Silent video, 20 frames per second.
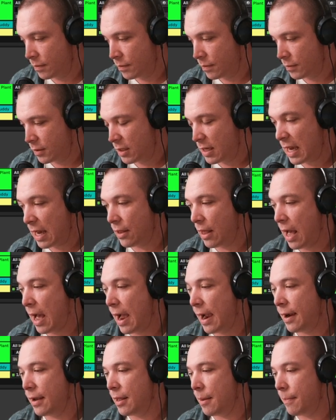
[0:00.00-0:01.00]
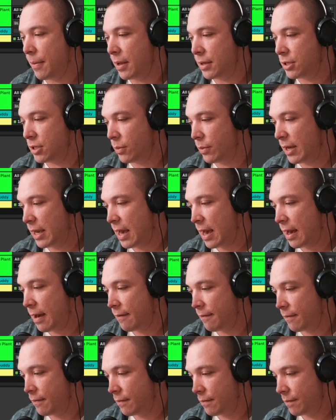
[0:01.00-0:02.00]
see how the higher the pitch that we
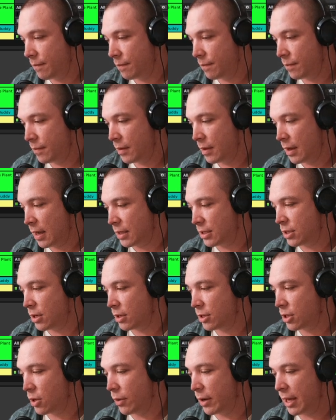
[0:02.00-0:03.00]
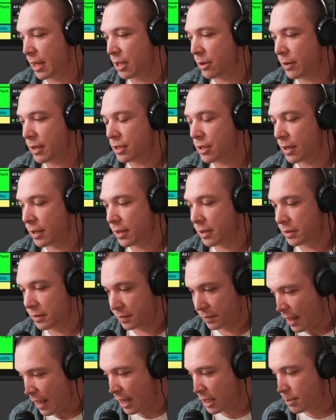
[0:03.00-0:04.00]
have, it starts going into each other?
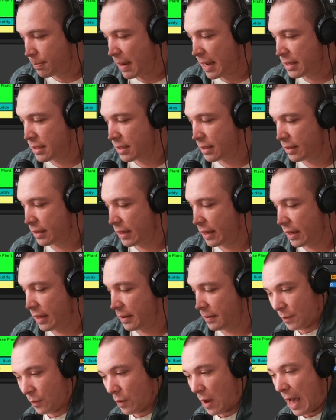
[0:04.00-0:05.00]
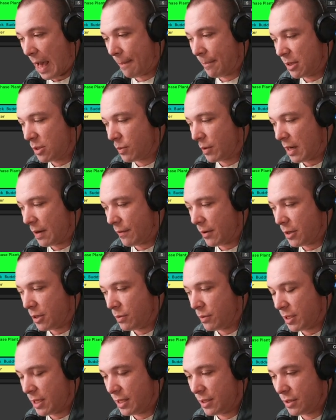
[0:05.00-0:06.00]
That's basically what happens whenever
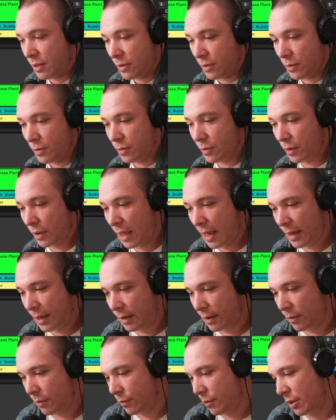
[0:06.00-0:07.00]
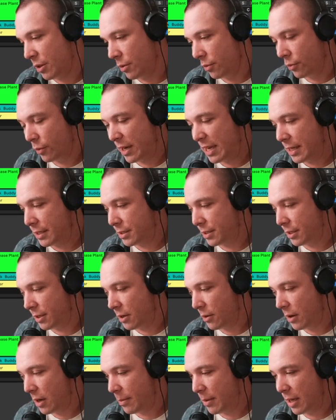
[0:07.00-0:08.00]
you detune, like with the Reese, you
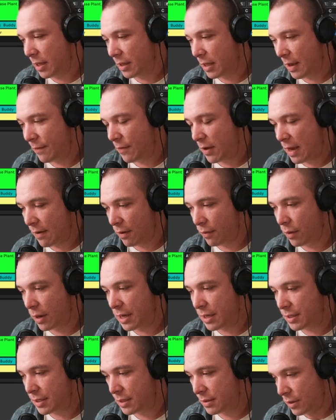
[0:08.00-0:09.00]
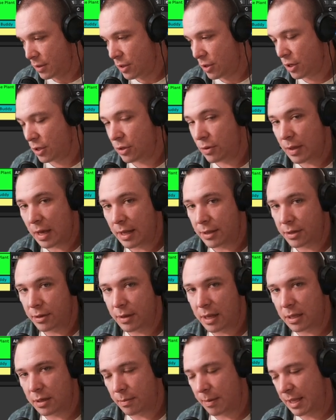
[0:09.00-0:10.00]
know what I mean? If you have a Reese, you could do that too.
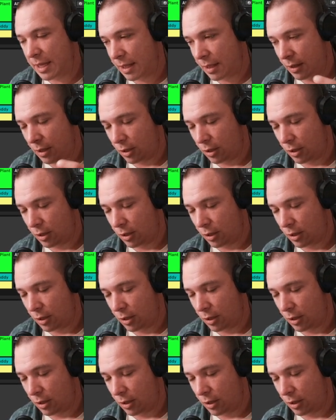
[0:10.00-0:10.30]
That's basically,